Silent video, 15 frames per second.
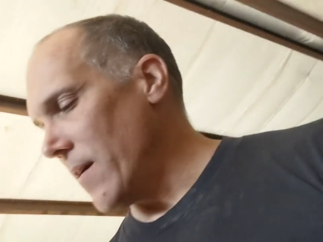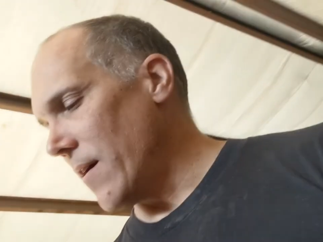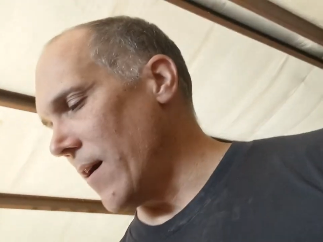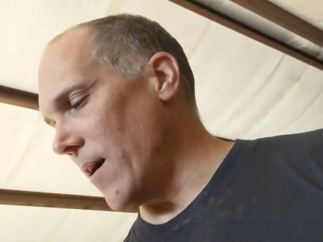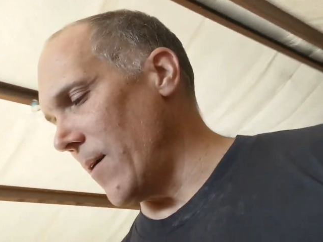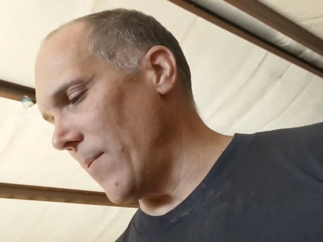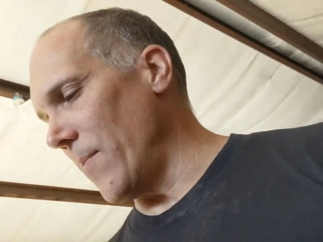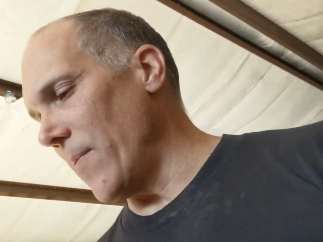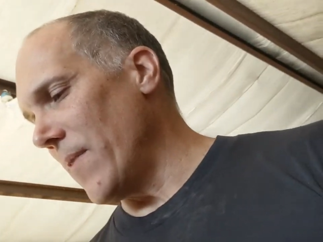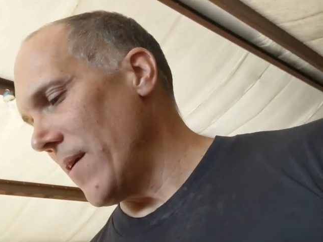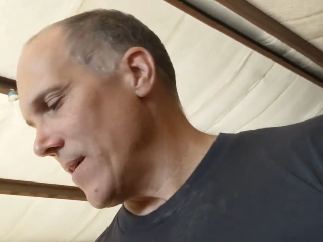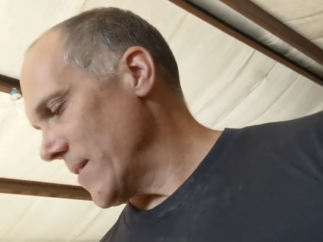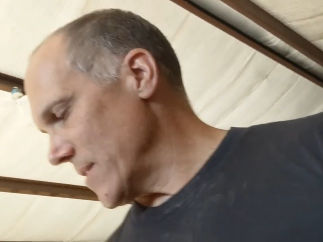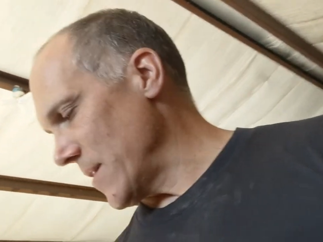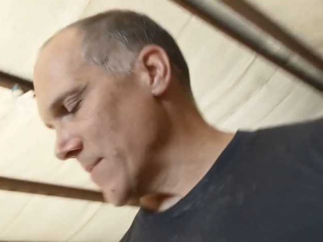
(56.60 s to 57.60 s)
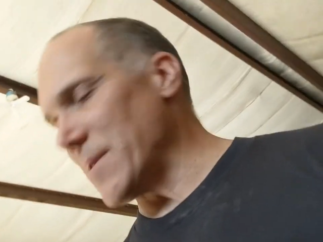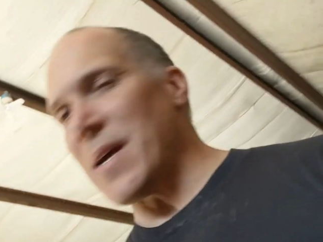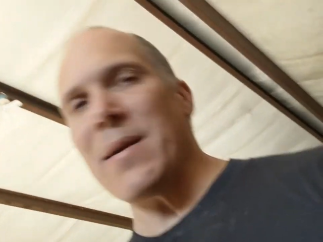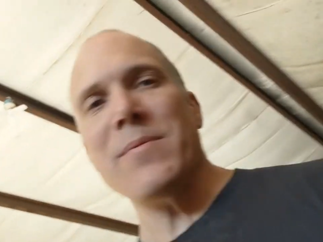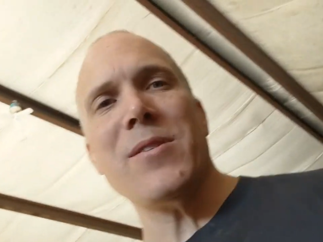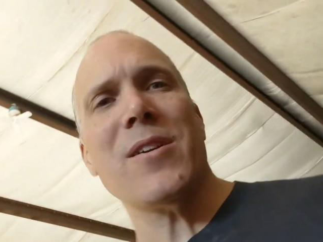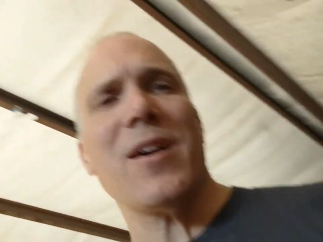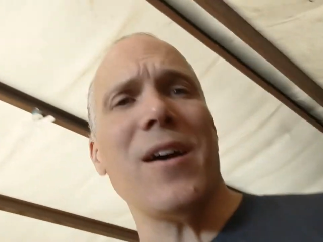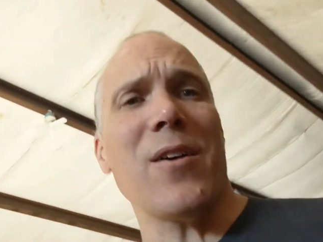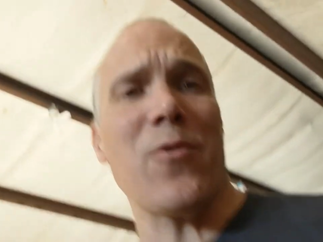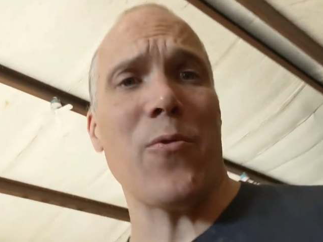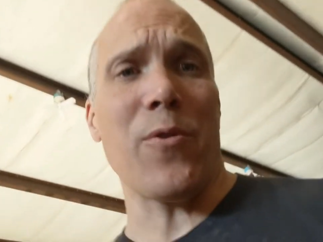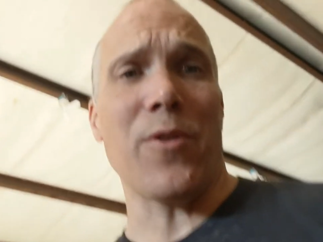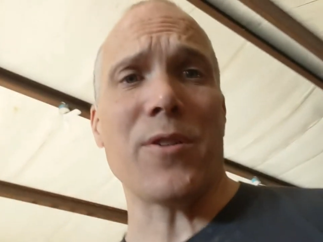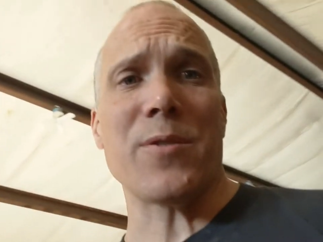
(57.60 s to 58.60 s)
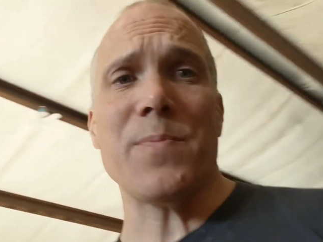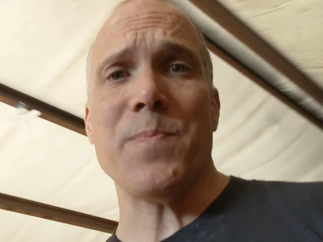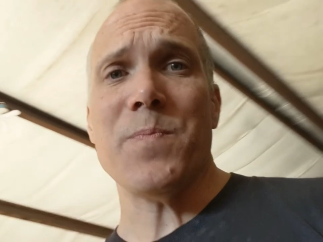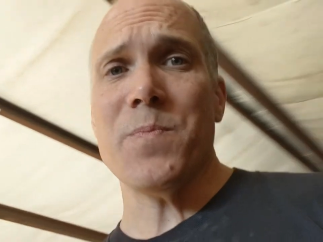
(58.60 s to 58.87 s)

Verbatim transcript: um, sometimes you cut corners.